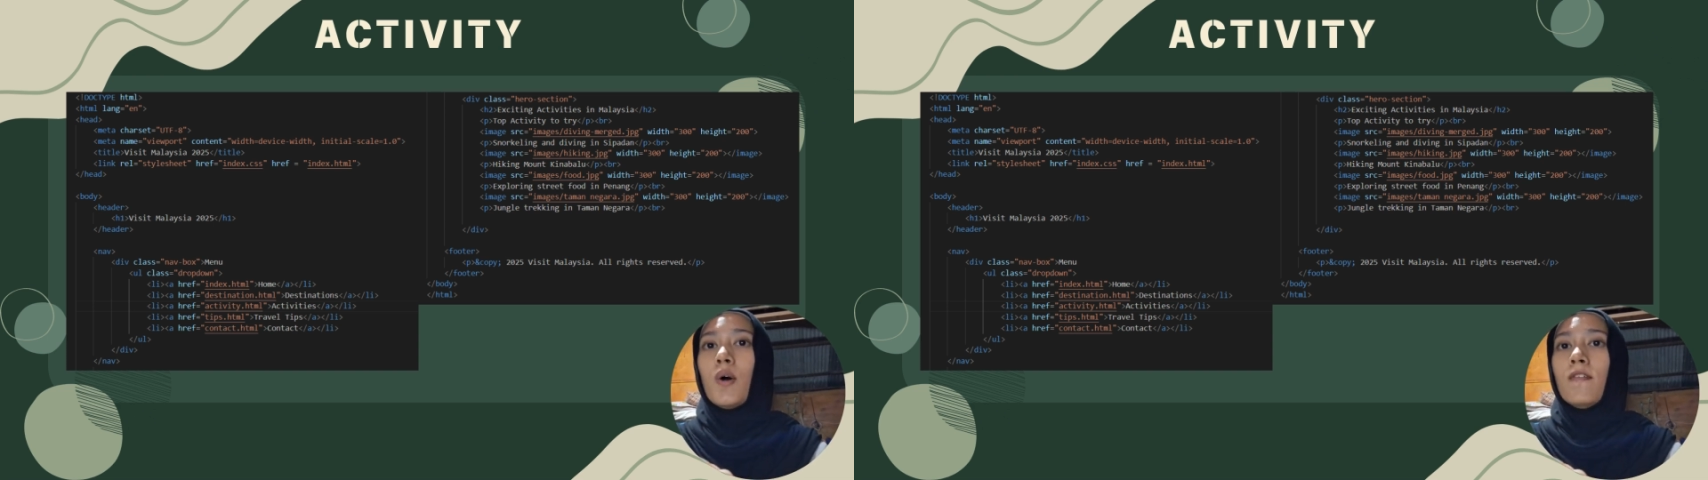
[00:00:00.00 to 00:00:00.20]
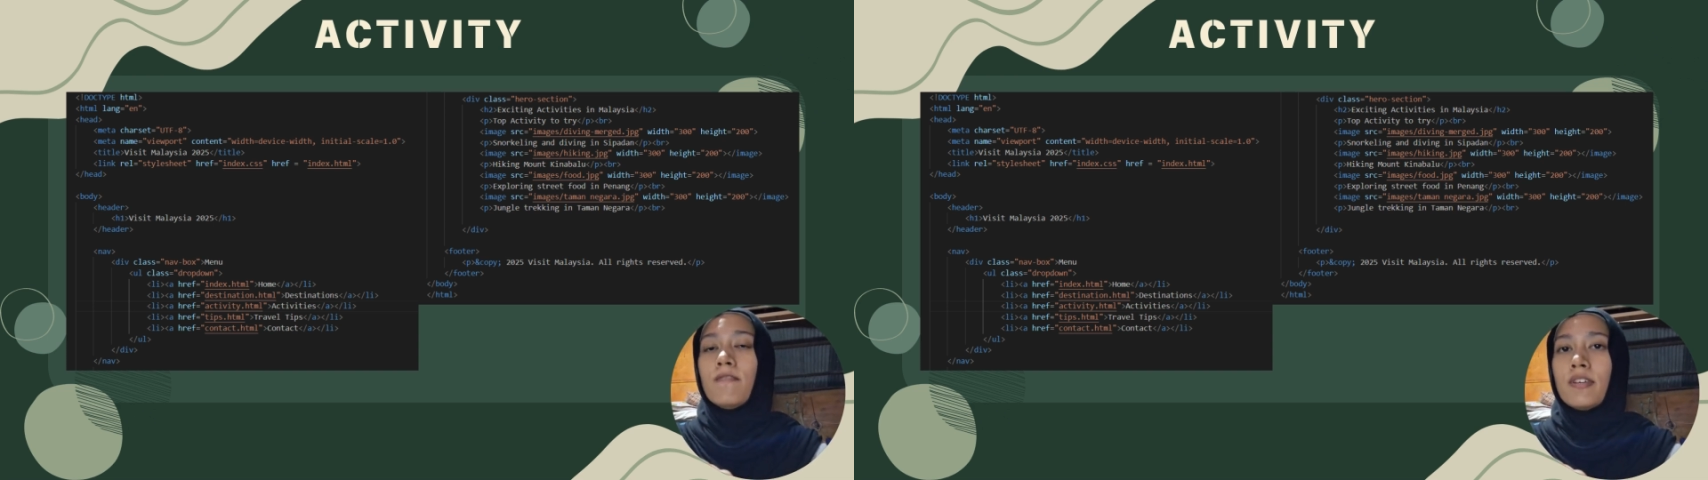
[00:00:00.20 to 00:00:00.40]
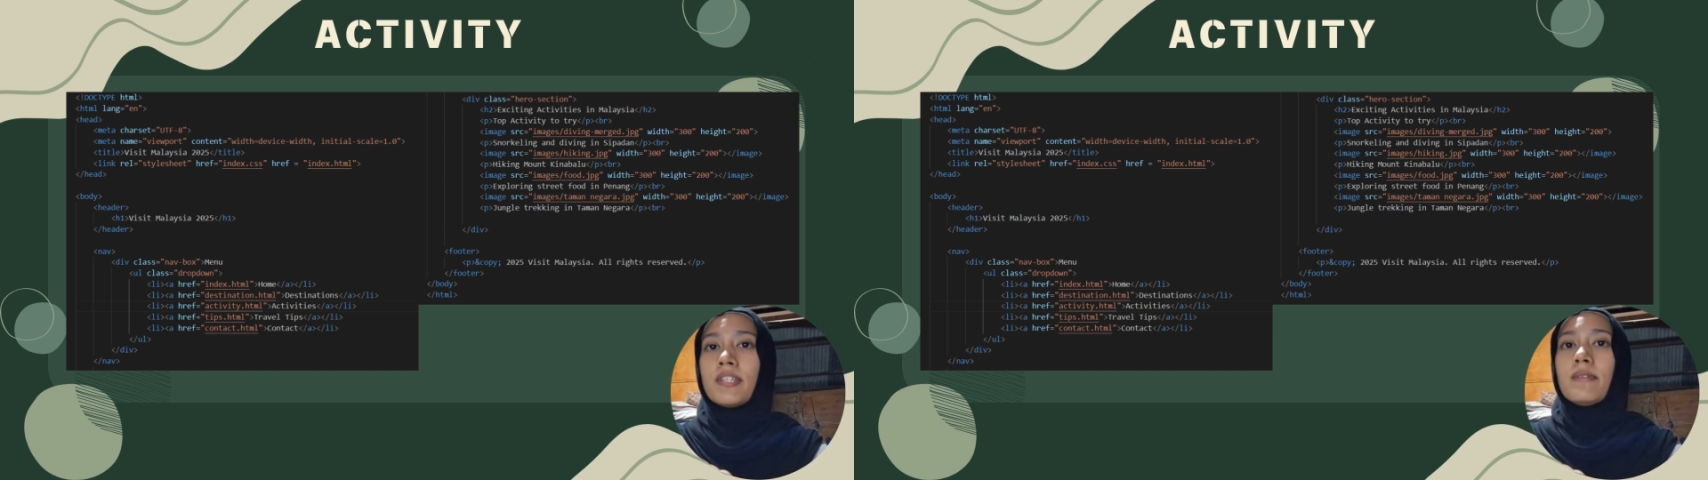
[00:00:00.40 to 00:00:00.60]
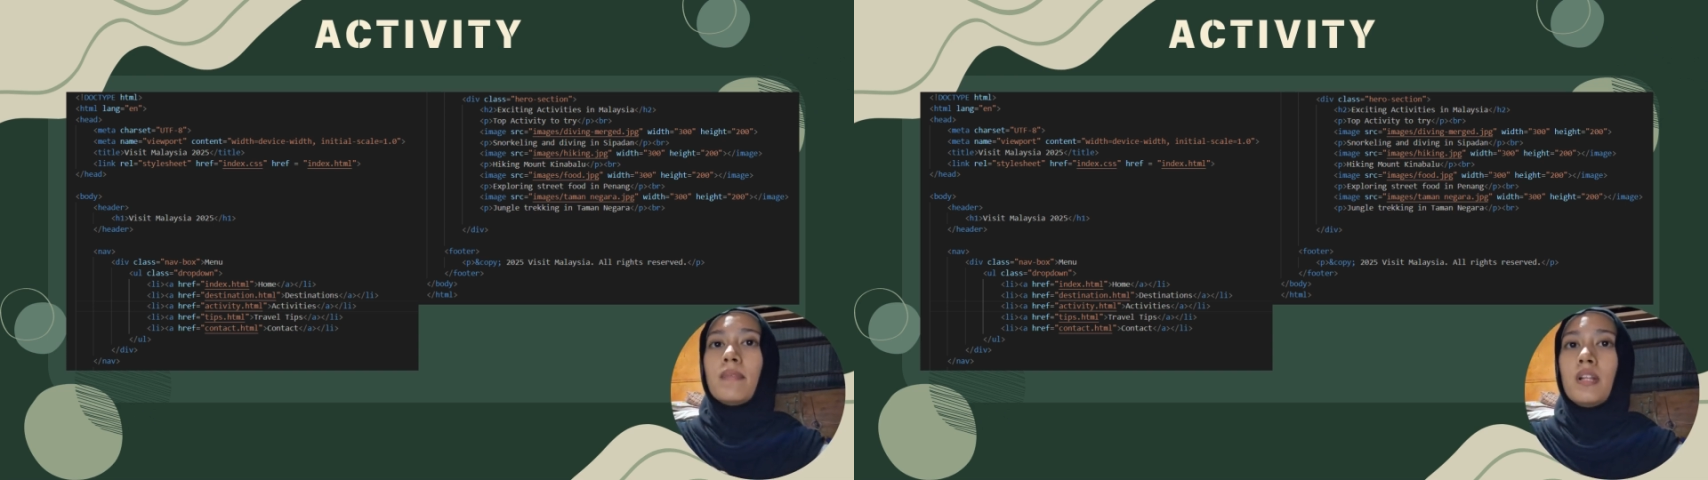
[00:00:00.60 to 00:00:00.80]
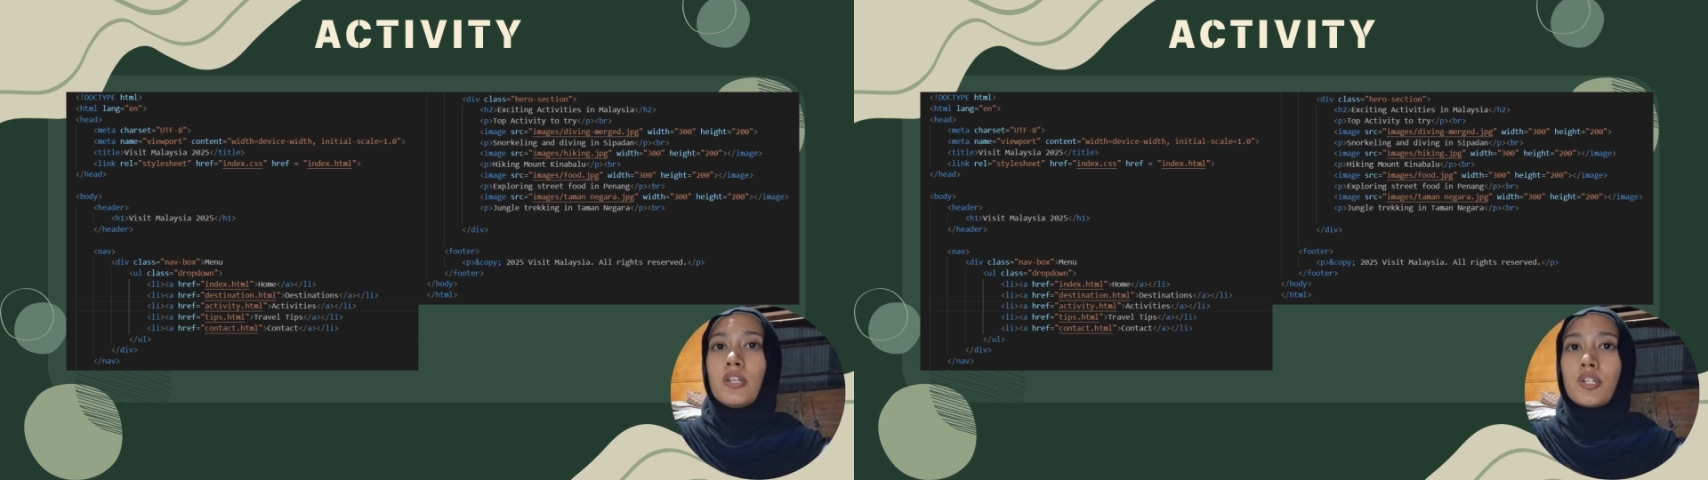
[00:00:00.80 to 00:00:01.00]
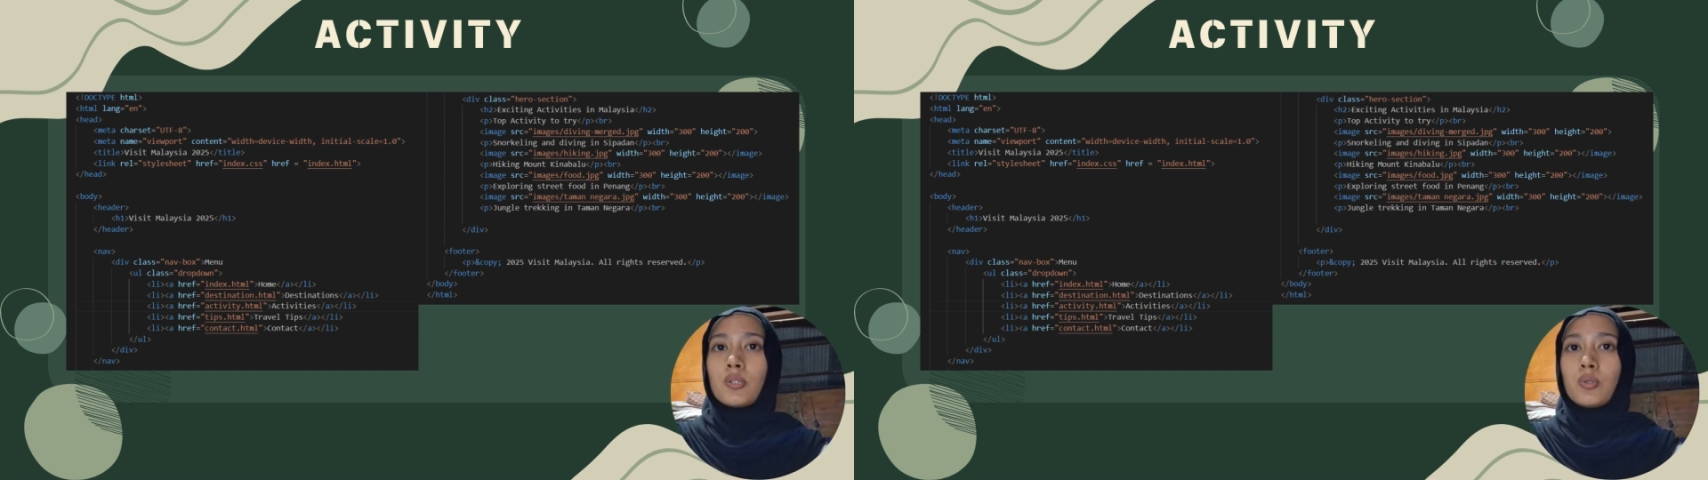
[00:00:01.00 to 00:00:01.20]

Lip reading: Visit Malaysia